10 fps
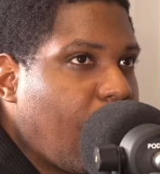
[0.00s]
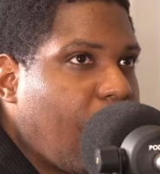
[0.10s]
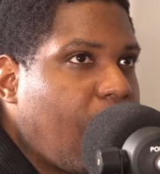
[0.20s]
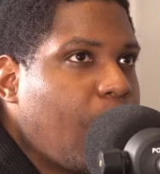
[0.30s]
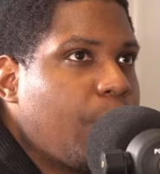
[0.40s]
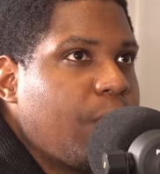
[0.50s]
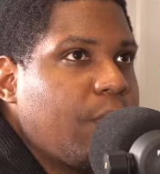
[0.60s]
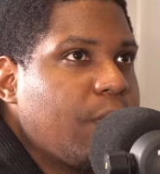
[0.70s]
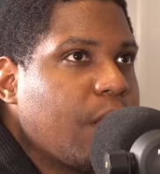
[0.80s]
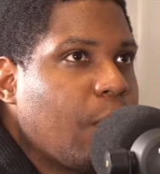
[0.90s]
I
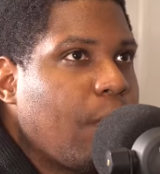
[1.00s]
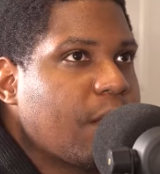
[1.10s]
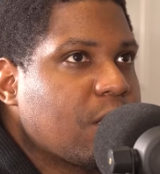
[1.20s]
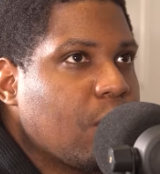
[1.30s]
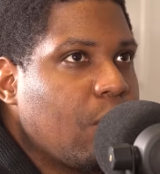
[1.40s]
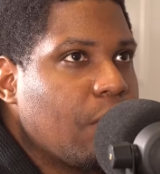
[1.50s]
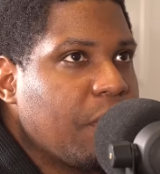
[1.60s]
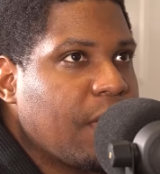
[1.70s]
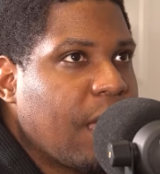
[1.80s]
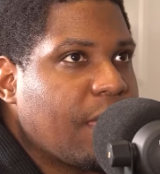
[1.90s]
did. I watch the whole thing.